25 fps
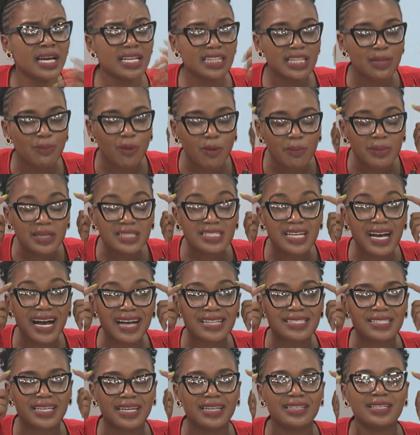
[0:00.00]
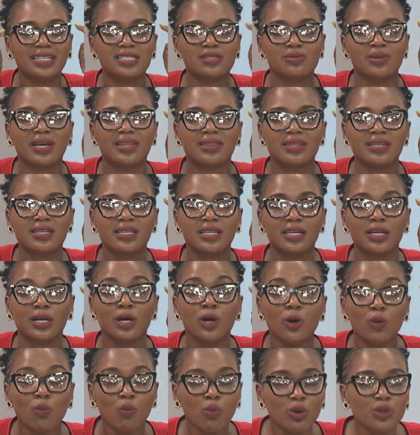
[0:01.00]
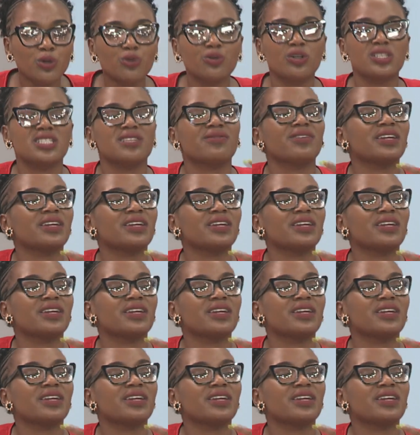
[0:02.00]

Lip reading: The moment as Kenyans we are thinking we do not